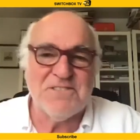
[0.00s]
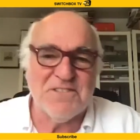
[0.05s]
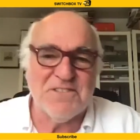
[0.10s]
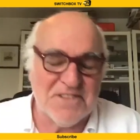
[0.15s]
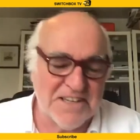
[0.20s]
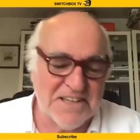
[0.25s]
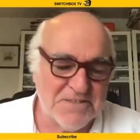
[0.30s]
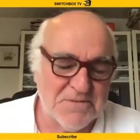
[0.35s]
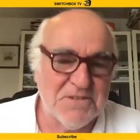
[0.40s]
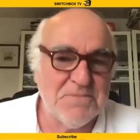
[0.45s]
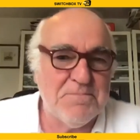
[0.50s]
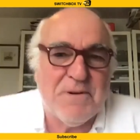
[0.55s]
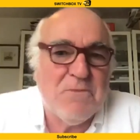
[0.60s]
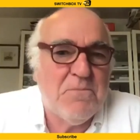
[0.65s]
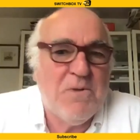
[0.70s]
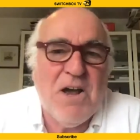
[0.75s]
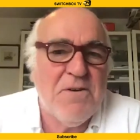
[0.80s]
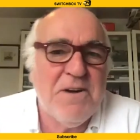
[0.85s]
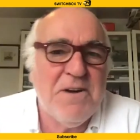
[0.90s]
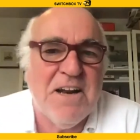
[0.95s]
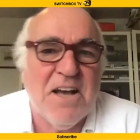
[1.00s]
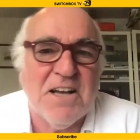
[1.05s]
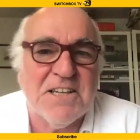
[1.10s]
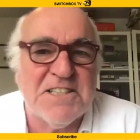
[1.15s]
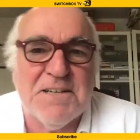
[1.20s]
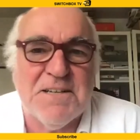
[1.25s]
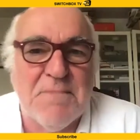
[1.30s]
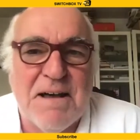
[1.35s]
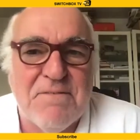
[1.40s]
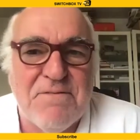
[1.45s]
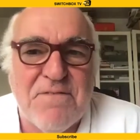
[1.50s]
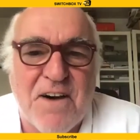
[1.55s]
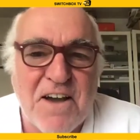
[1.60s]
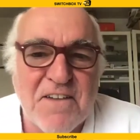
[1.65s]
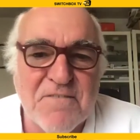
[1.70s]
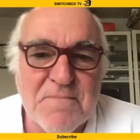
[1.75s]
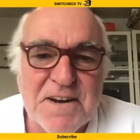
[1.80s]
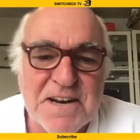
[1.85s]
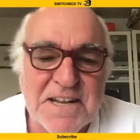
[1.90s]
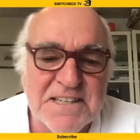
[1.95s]
of things, but we only lasted about
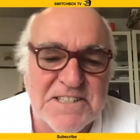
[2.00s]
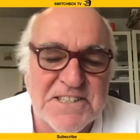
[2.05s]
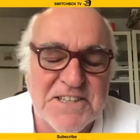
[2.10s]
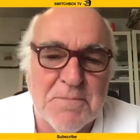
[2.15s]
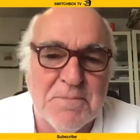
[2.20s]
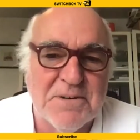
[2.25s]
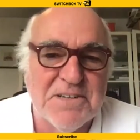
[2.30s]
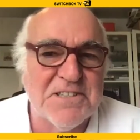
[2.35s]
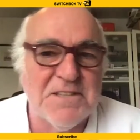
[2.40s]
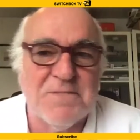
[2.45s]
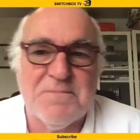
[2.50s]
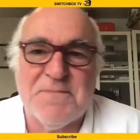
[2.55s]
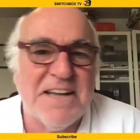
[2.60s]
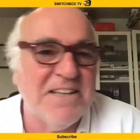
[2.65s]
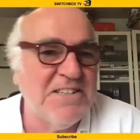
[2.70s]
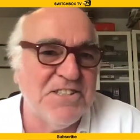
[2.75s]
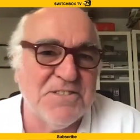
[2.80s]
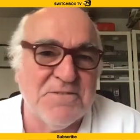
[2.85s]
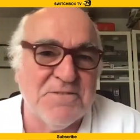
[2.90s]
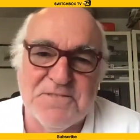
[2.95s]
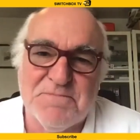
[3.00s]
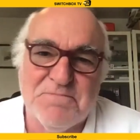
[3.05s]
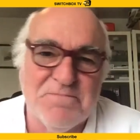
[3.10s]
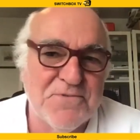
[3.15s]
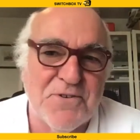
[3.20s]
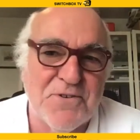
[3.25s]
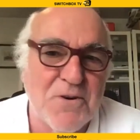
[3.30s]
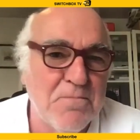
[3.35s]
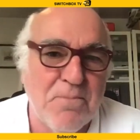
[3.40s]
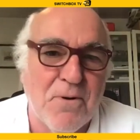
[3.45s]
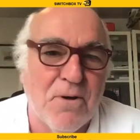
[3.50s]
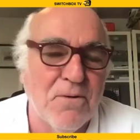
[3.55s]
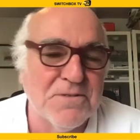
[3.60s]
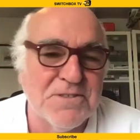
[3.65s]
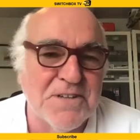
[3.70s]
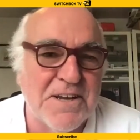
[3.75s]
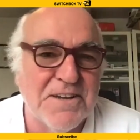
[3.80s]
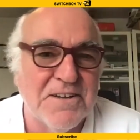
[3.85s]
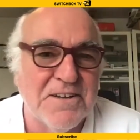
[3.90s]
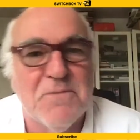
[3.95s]
5 minutes, you know, because they just throw bottles
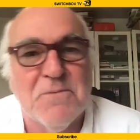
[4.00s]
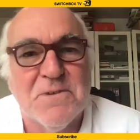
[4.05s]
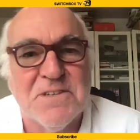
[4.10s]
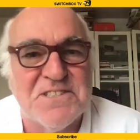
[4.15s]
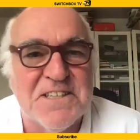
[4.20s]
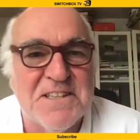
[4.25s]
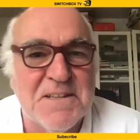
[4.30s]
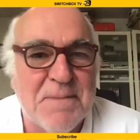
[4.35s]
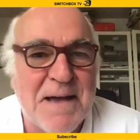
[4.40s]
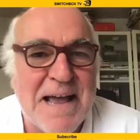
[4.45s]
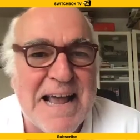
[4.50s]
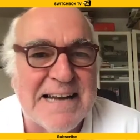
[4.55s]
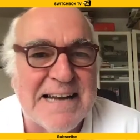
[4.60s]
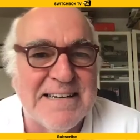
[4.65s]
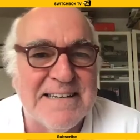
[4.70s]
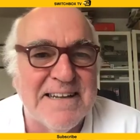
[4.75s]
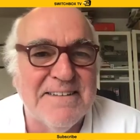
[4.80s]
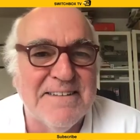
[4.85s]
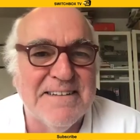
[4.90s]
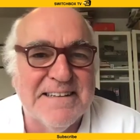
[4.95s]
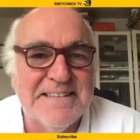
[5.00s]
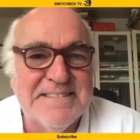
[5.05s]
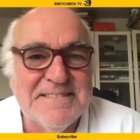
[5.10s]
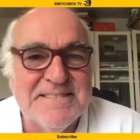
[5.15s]
at you. They want to see the band, don't they?